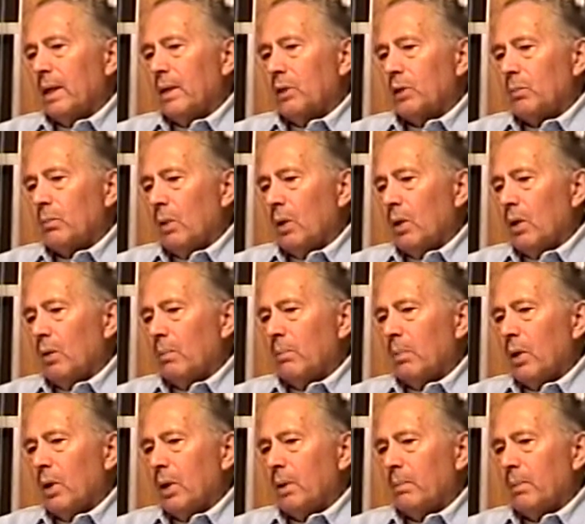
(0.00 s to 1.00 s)
a small
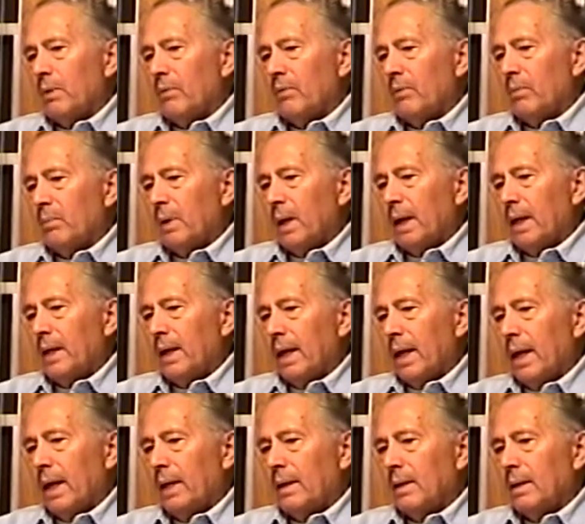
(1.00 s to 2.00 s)
apartment from my
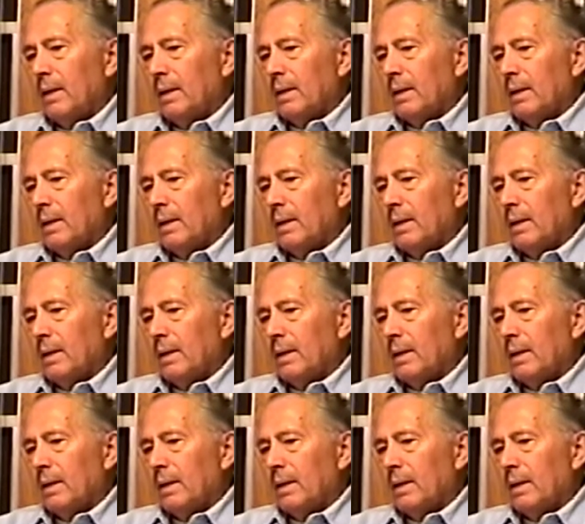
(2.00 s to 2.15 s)
dad.